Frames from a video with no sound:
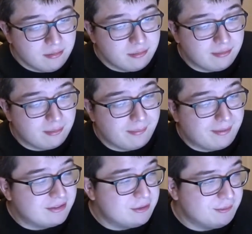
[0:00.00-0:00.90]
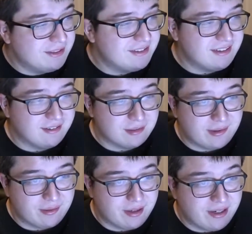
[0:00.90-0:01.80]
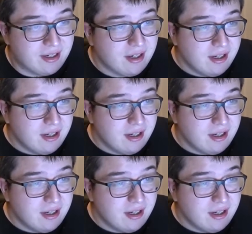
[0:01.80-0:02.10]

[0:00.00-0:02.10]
Probably about 2 months sounds about right.